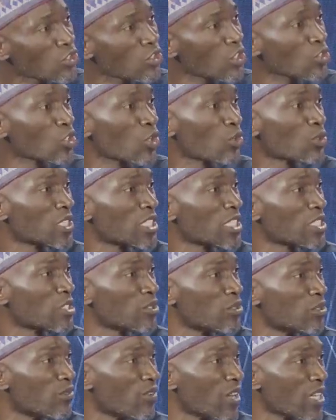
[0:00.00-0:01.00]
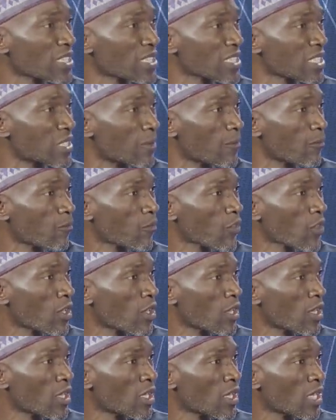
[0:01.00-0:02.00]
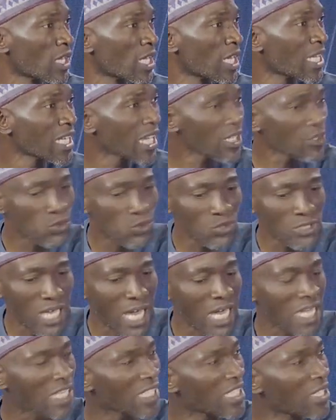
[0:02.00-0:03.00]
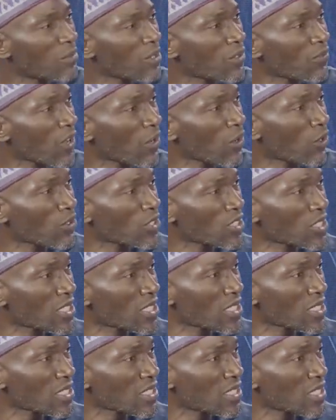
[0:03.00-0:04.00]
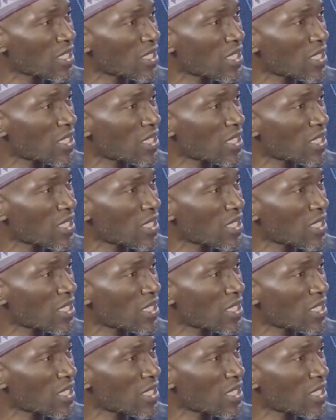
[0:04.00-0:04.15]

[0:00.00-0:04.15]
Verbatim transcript: structured within the university, either through the academic faculties